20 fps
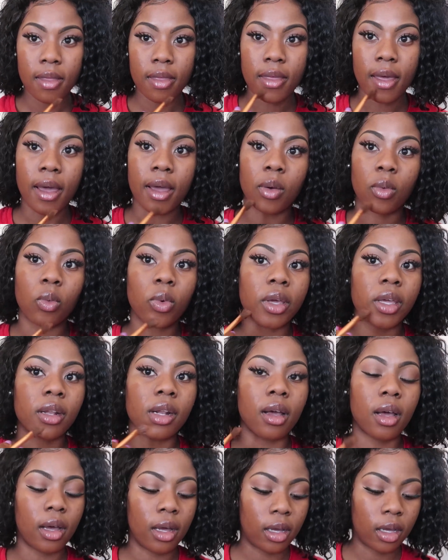that went
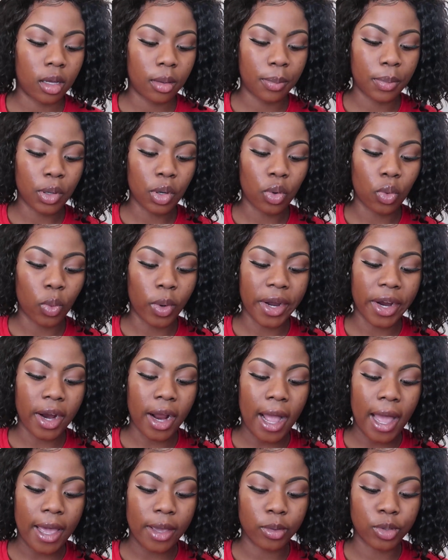up
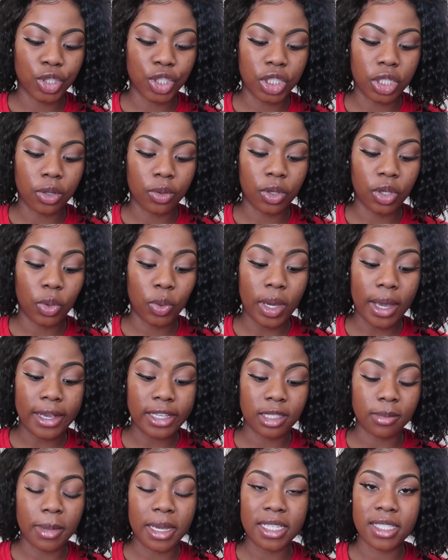where I was showing you
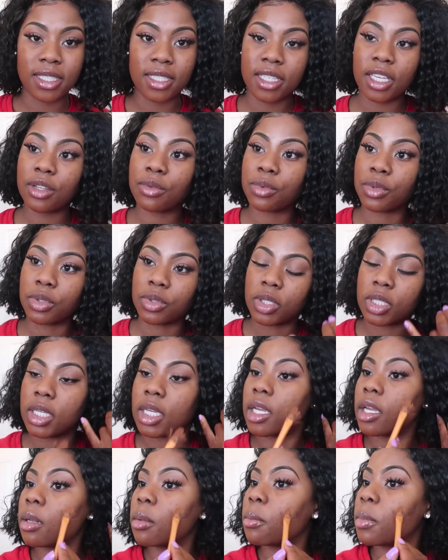guys my skin
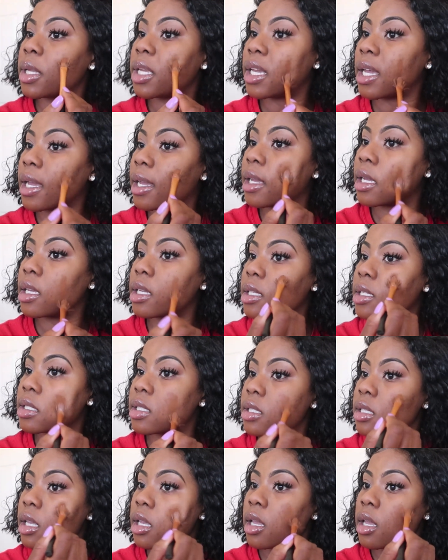routine because